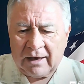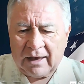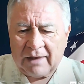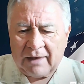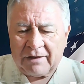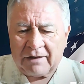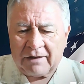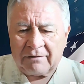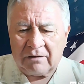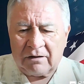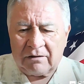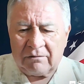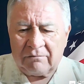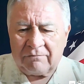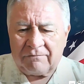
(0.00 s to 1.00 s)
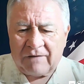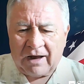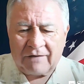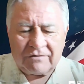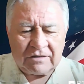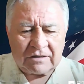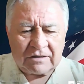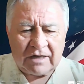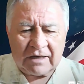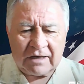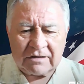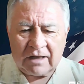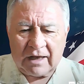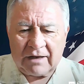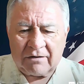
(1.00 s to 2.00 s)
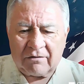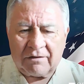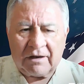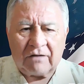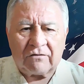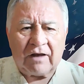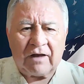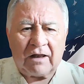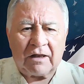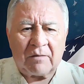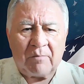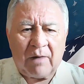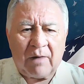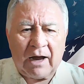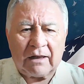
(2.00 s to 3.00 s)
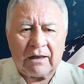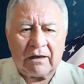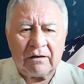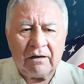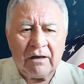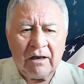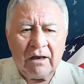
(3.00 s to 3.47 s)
then 5, 6 days later, they are telling Pilate,